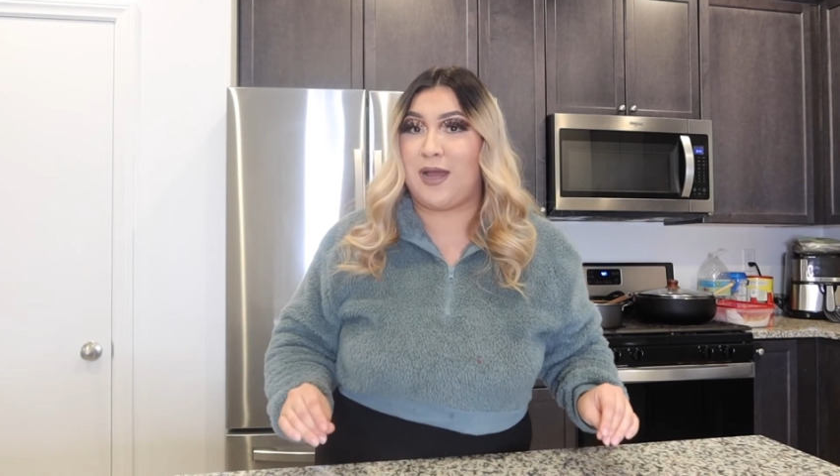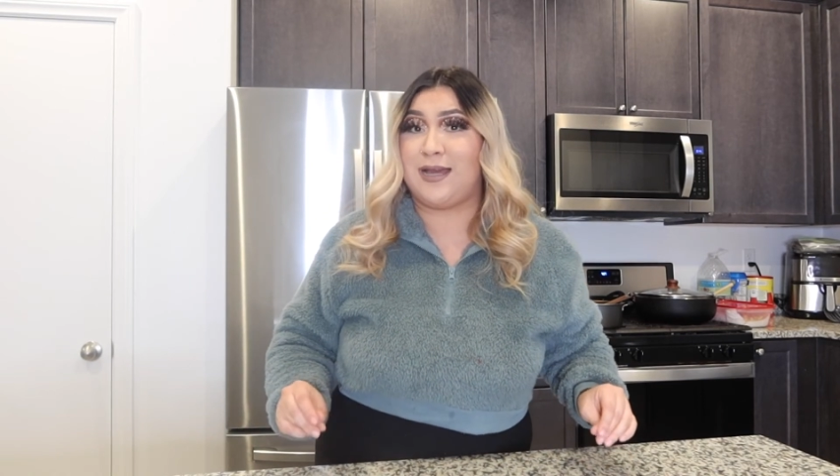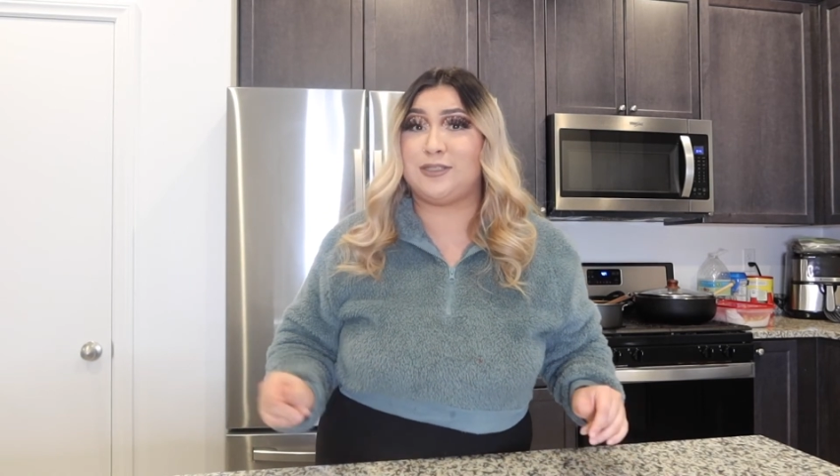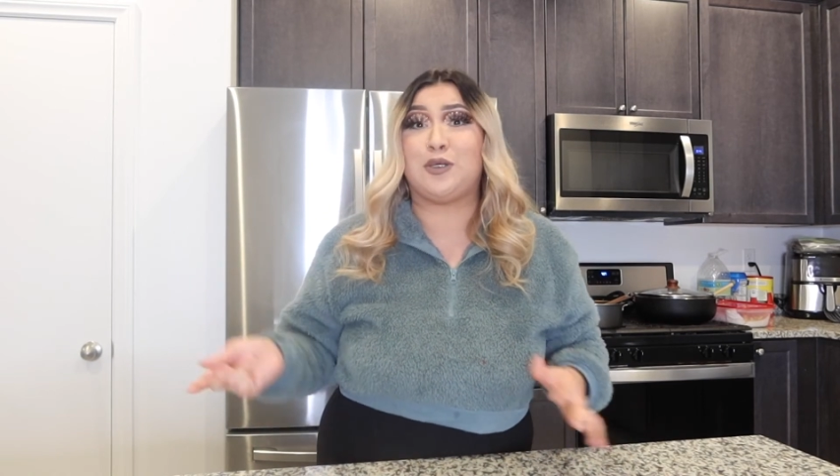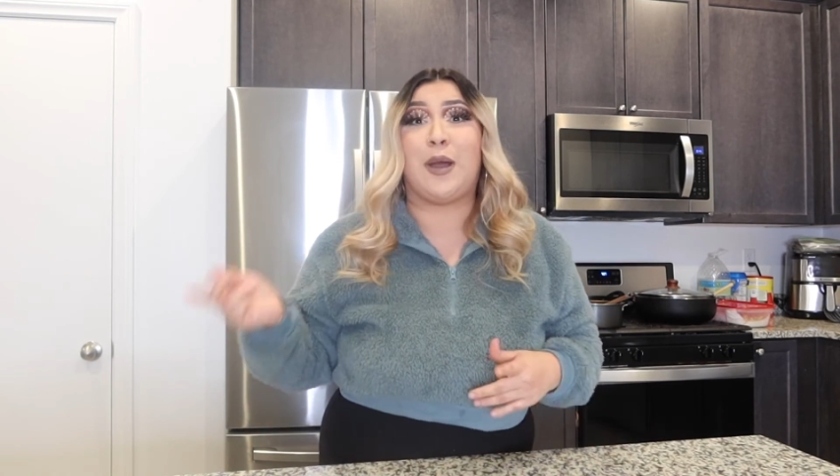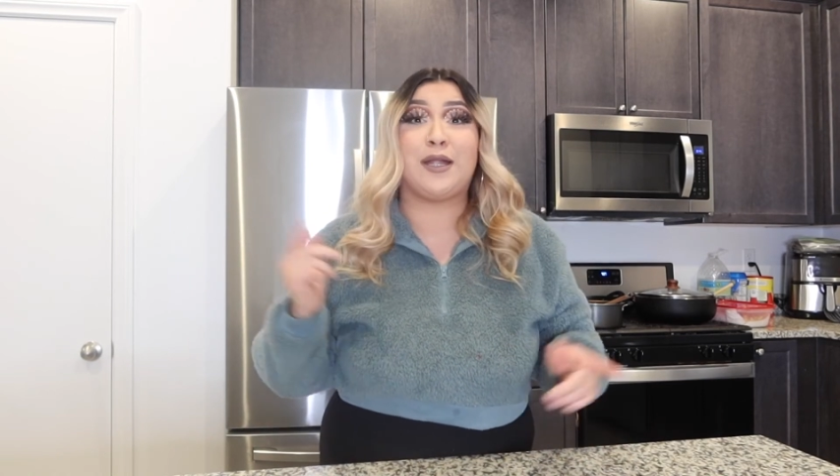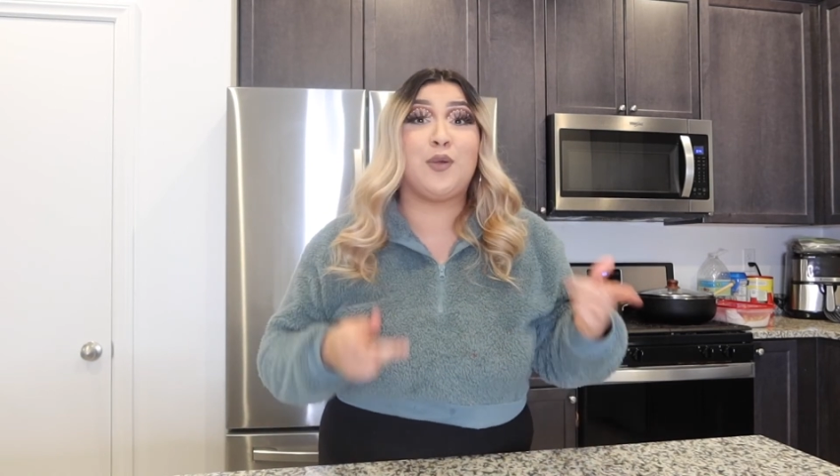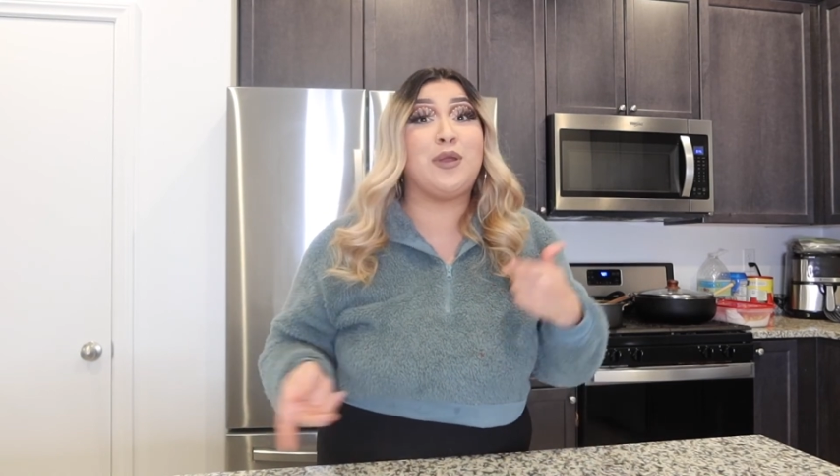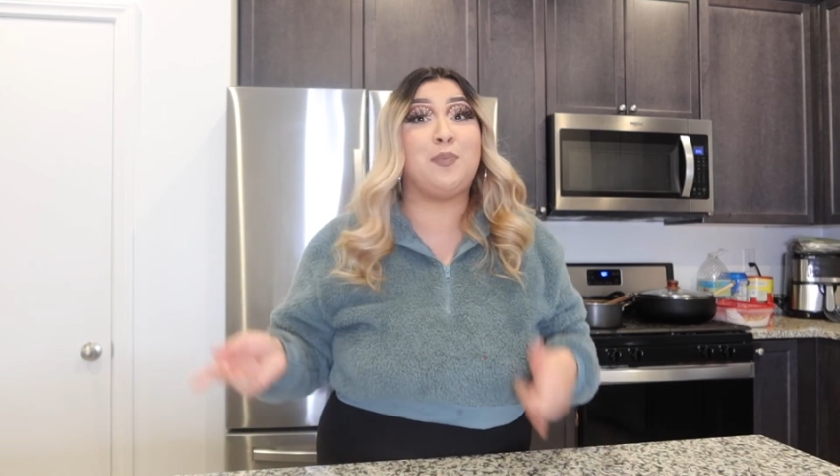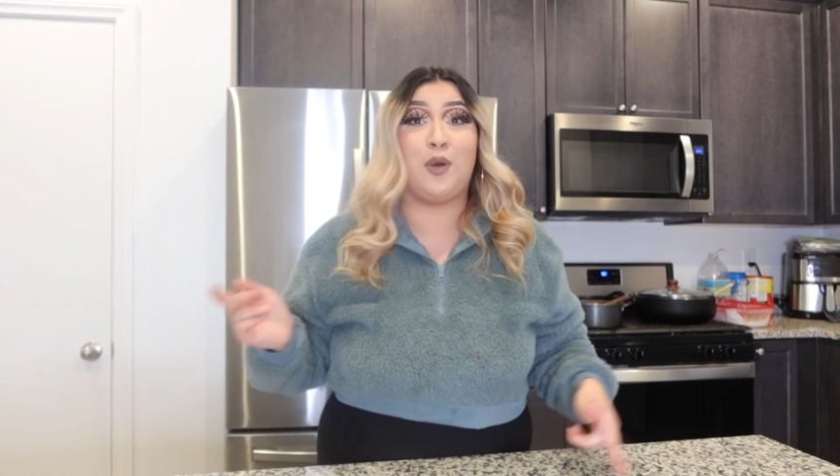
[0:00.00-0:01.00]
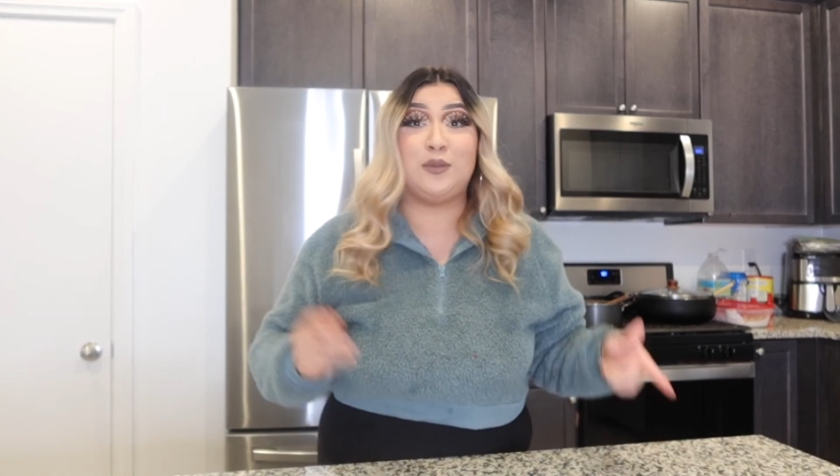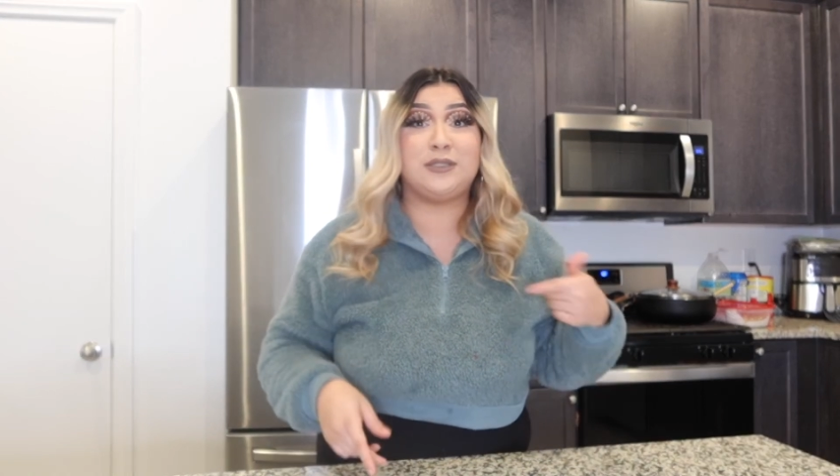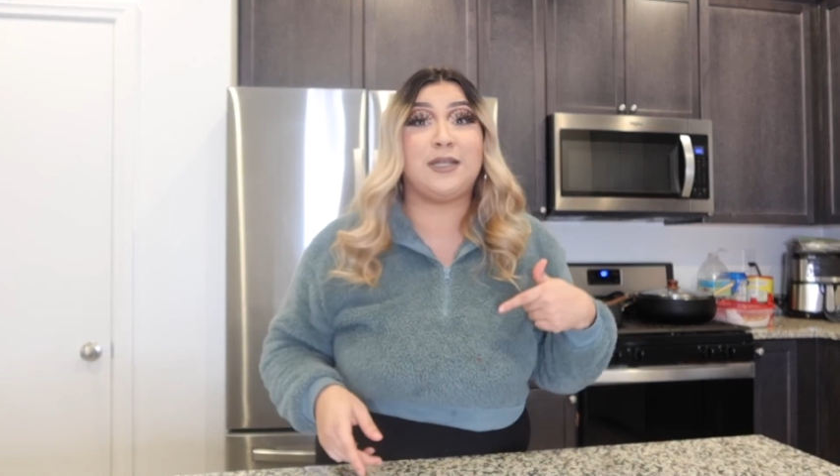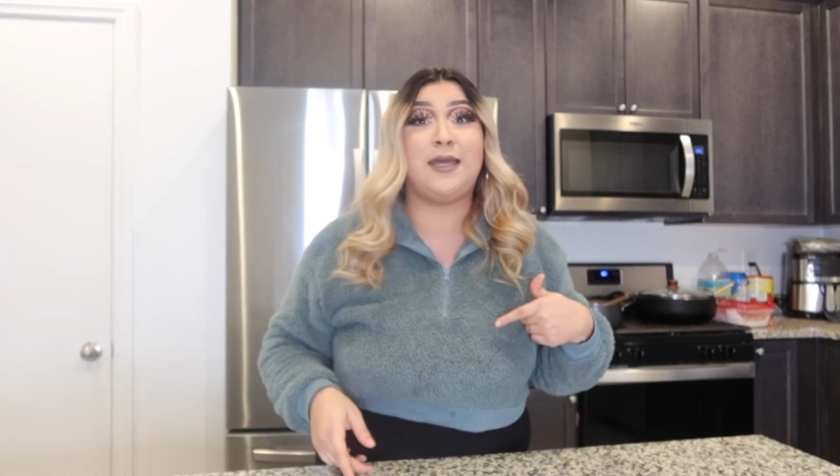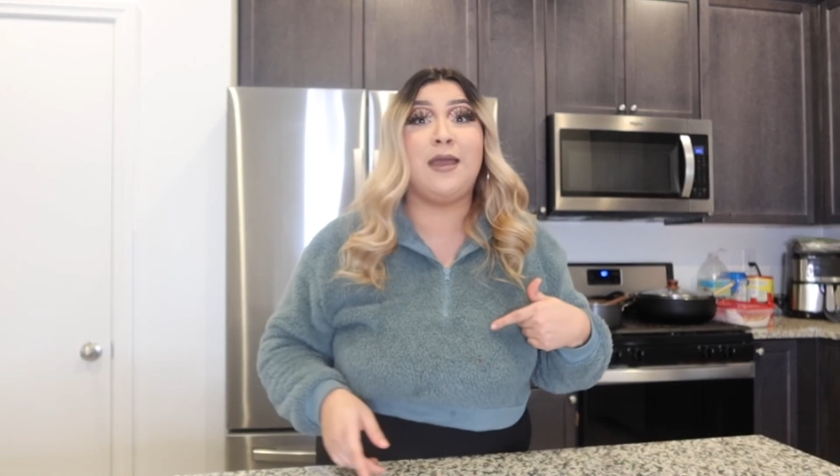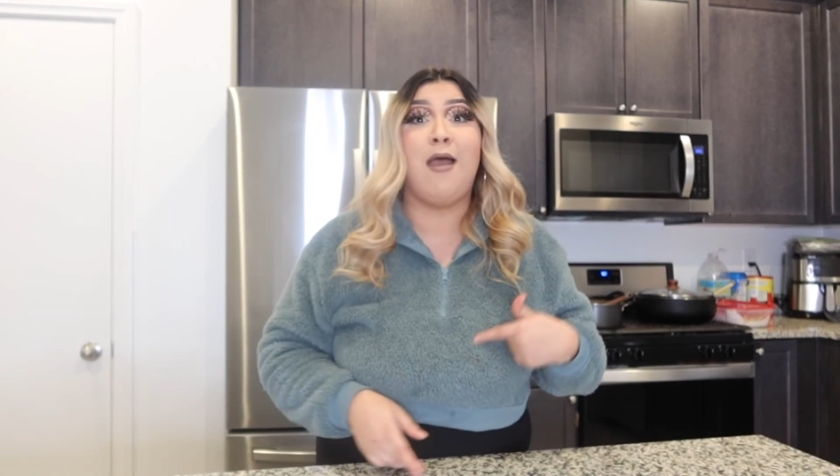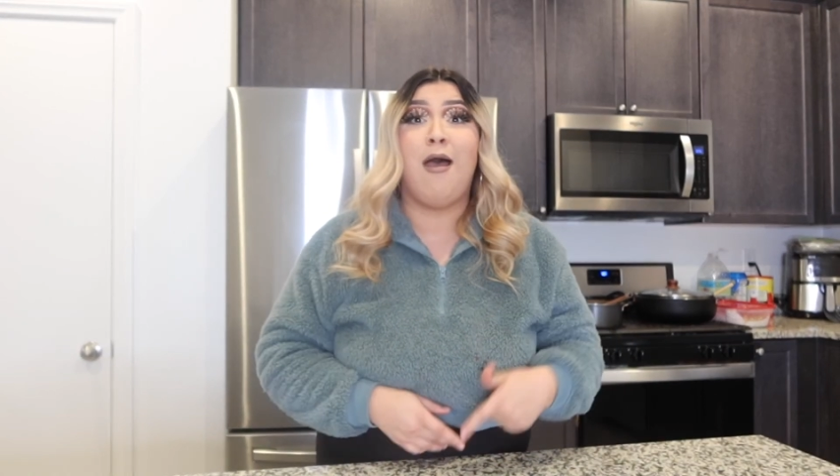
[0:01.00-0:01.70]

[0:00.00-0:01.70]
guys, so I can repost it